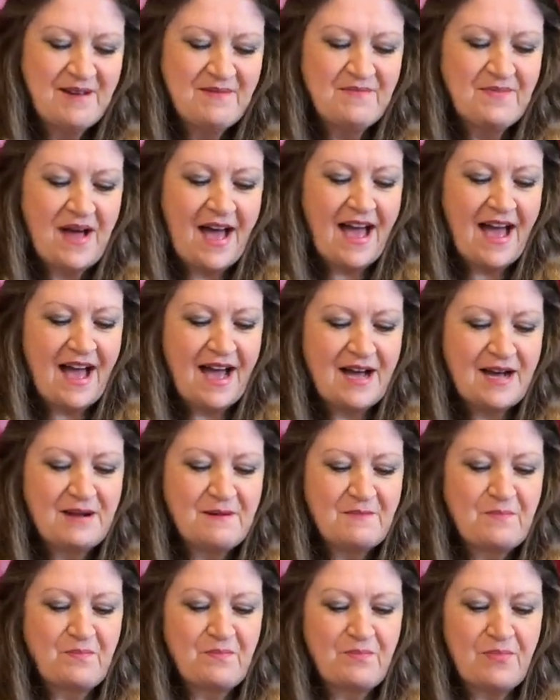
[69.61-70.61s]

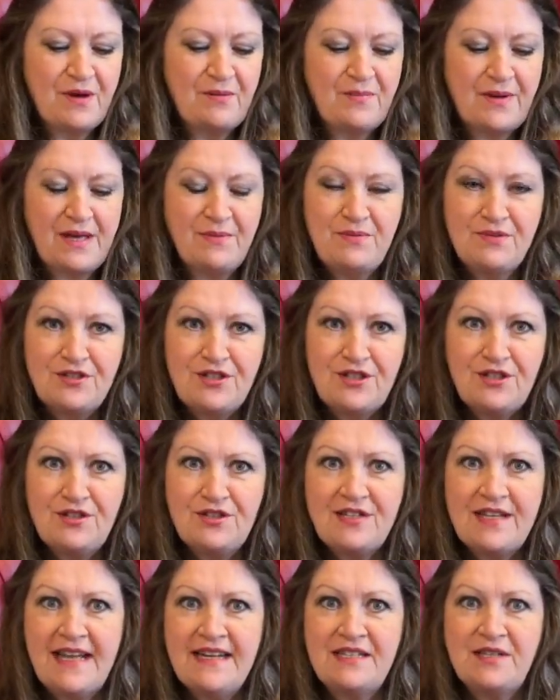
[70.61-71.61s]
But people do
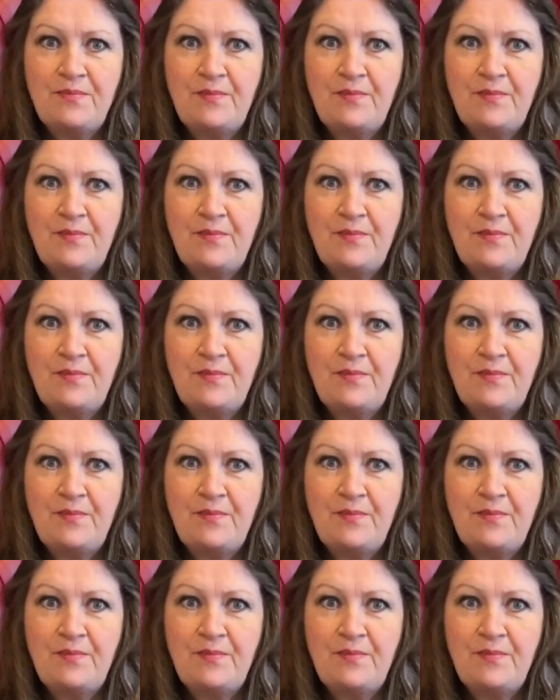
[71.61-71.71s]
tend to